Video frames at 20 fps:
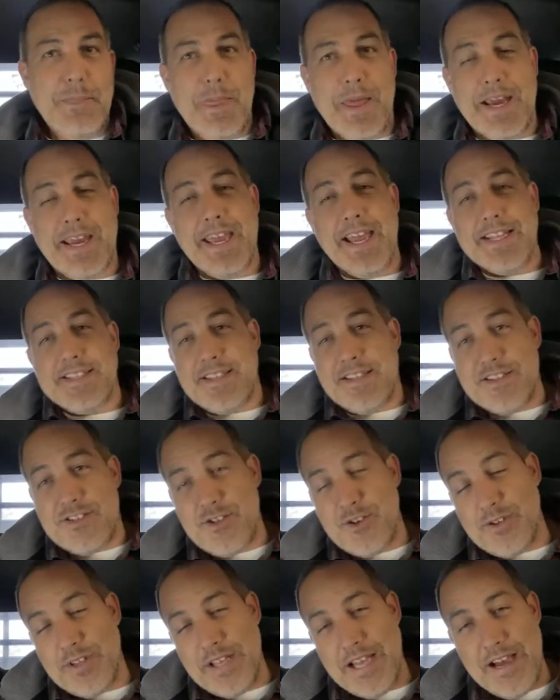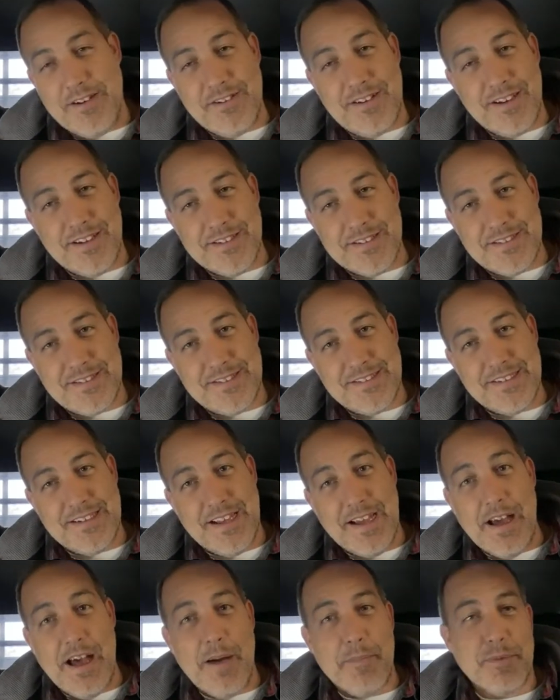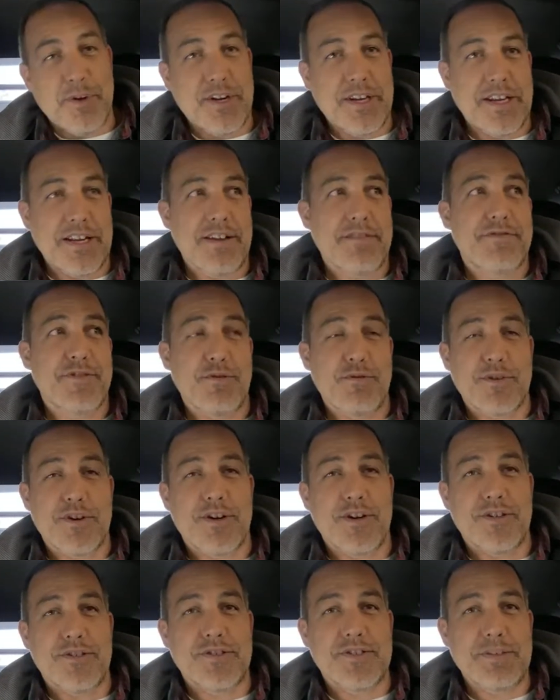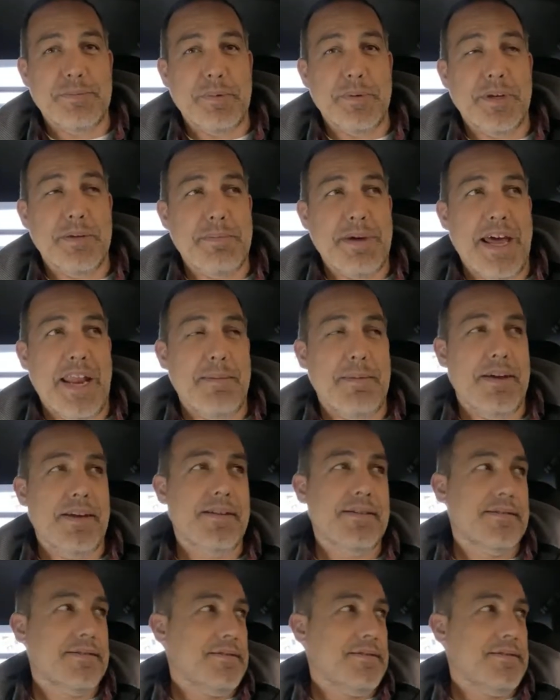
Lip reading: I can't say this too loud because I'm going to get phone calls and people get mad at me.